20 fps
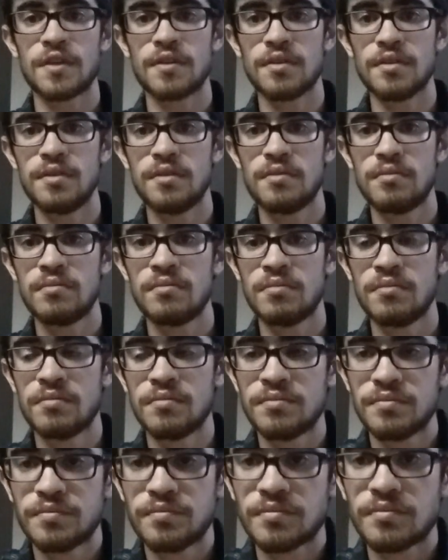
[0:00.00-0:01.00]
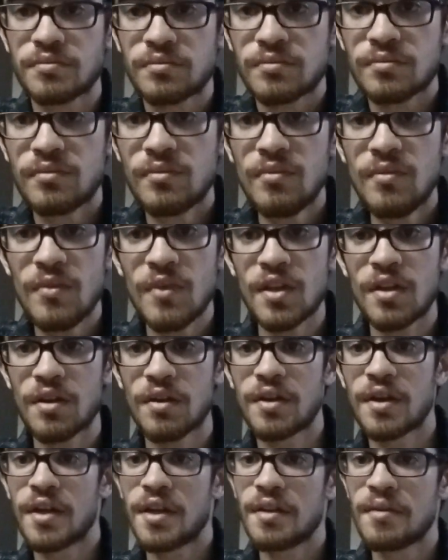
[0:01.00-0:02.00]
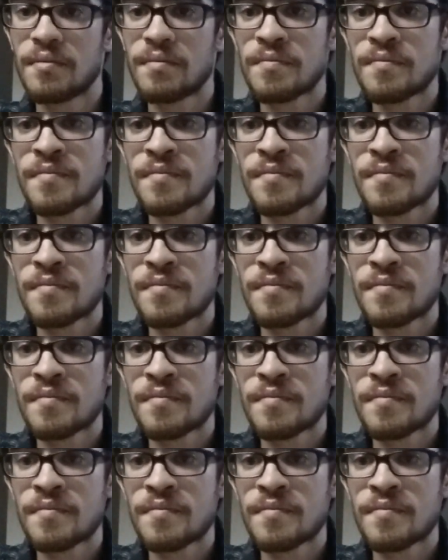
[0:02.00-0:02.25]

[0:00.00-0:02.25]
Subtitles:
Good? Alright.